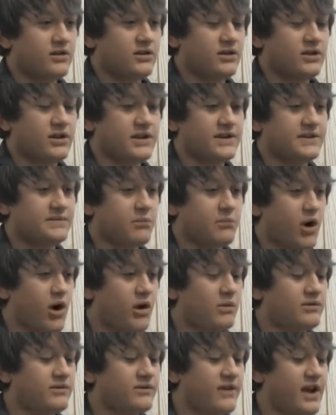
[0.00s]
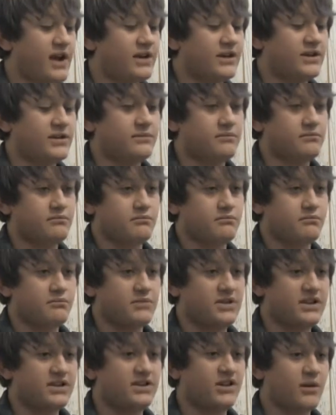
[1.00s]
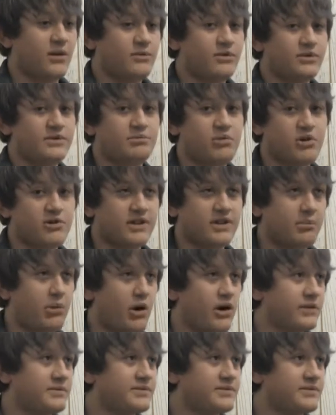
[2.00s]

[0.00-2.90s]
his mom invited me to come to his birthday party.